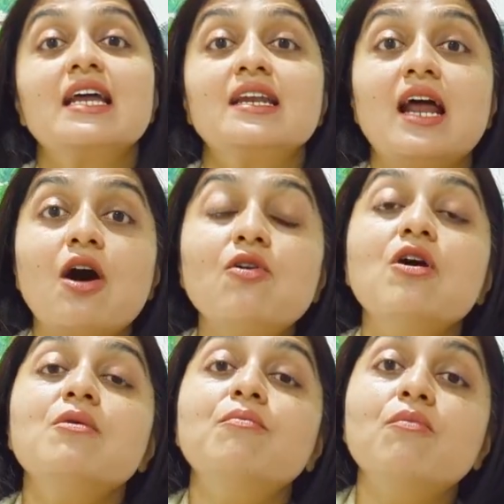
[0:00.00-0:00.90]

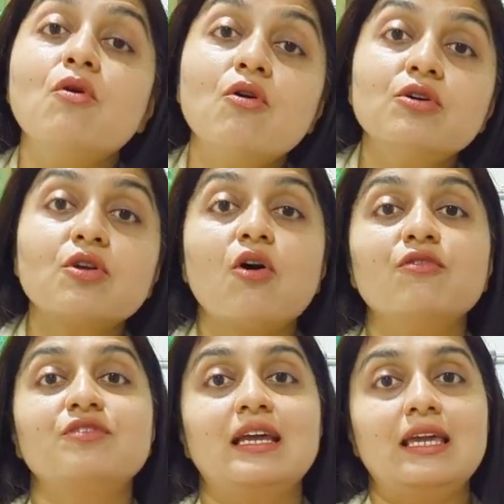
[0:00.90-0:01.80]
Now more
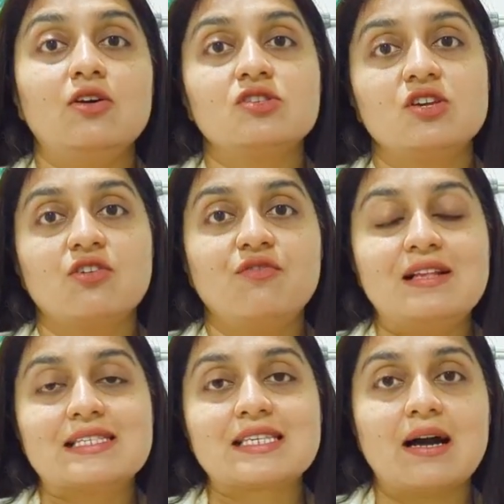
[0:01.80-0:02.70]
of the
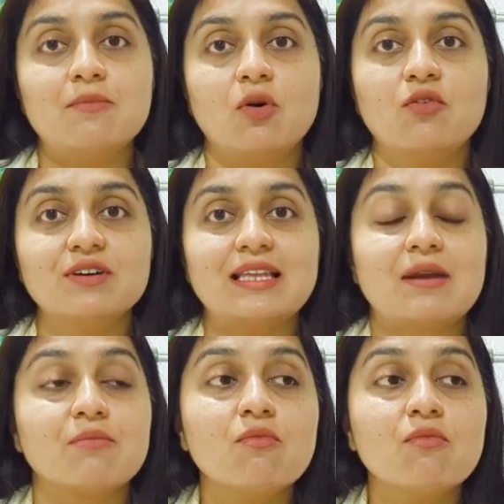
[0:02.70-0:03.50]
eosinophils come over there,